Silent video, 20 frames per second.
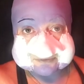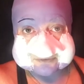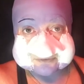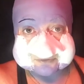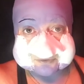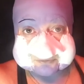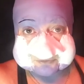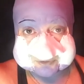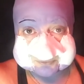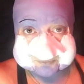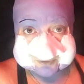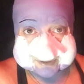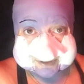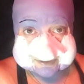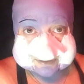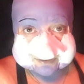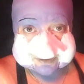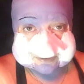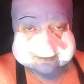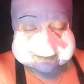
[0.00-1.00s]
So if you're
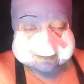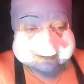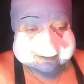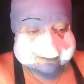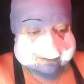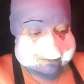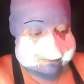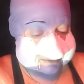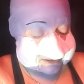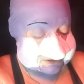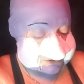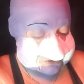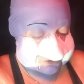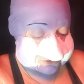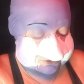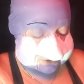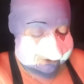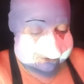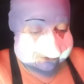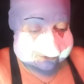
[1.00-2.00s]
wearing contacts, make
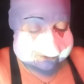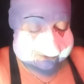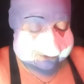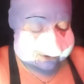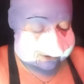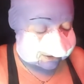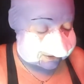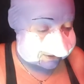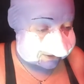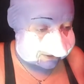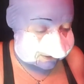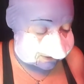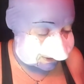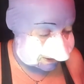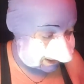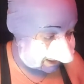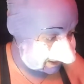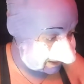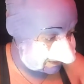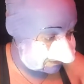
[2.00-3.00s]
sure your
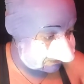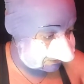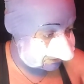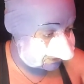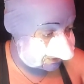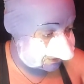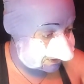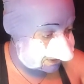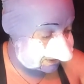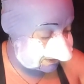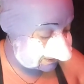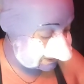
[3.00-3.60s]
hands are good and